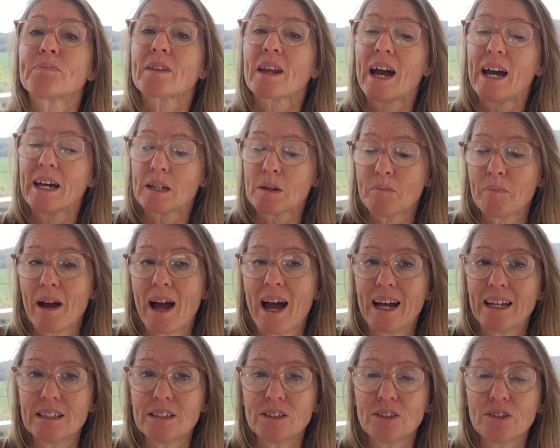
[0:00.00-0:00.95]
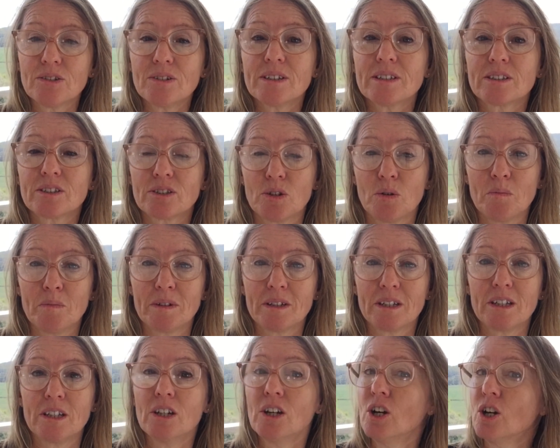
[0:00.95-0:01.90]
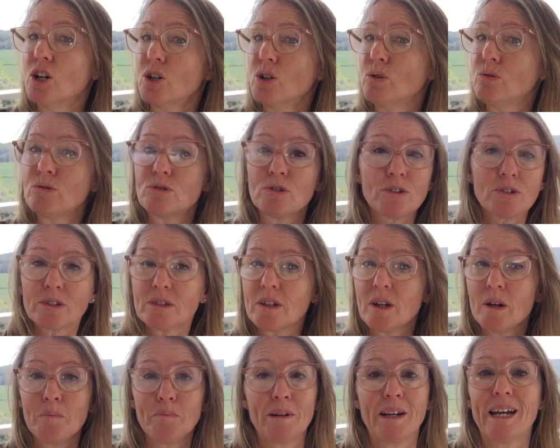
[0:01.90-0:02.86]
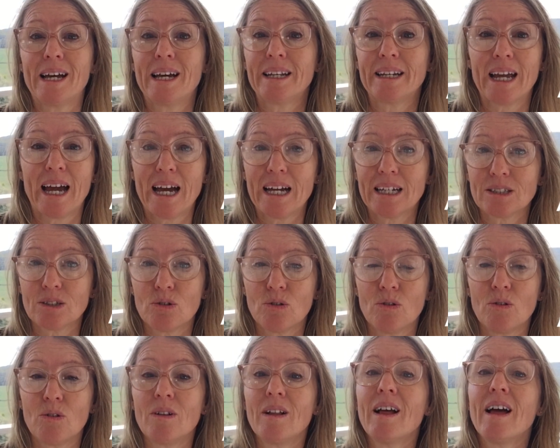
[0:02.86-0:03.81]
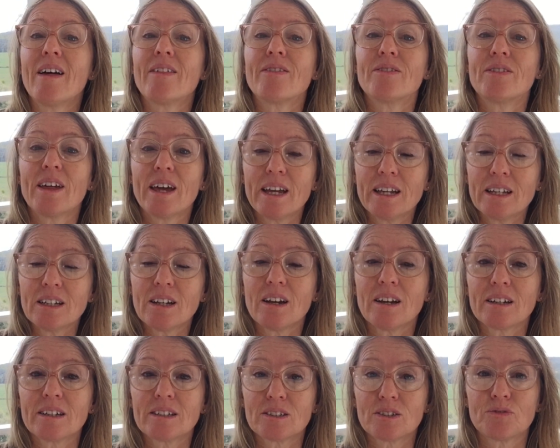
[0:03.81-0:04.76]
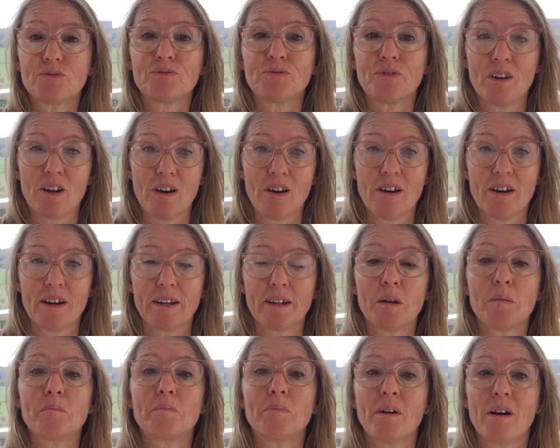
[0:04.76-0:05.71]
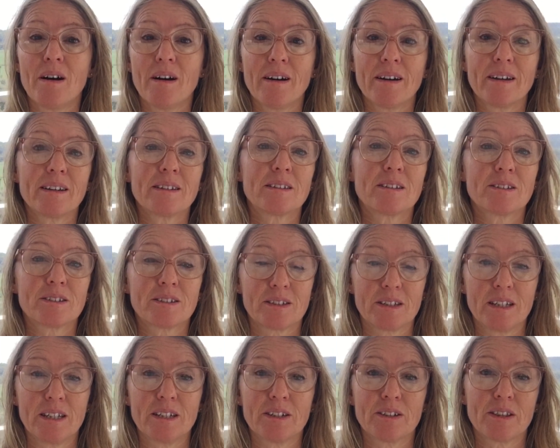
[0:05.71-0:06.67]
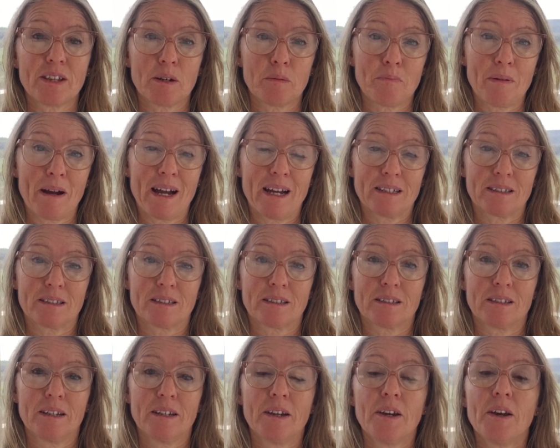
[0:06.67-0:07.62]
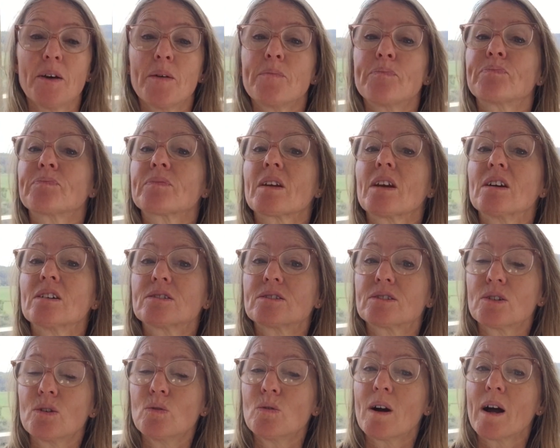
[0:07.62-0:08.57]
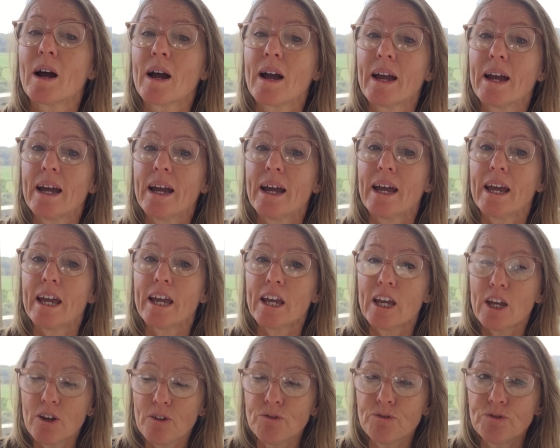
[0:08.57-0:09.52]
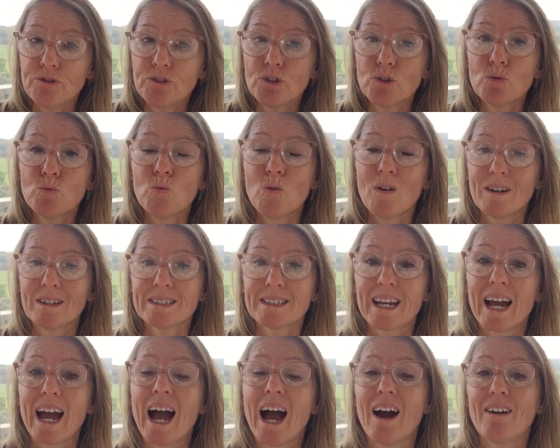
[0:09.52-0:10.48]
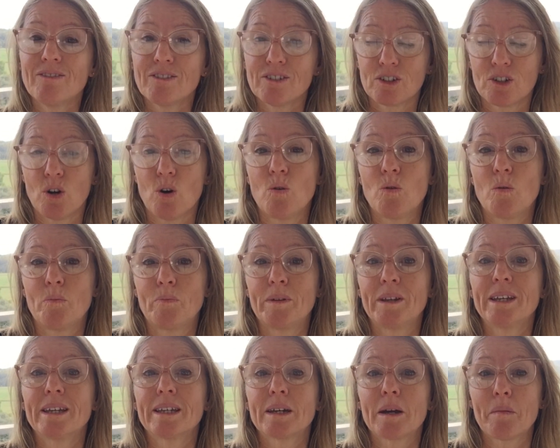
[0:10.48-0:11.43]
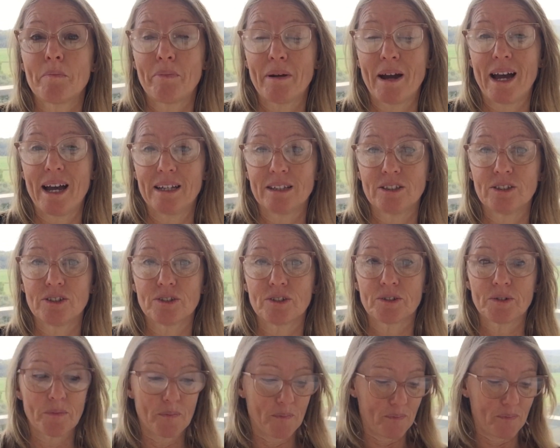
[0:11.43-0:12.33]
And a pantser is somebody who does not plan at all. They like to fly by the seat of their pants. So if you want to have a go at being a pantser,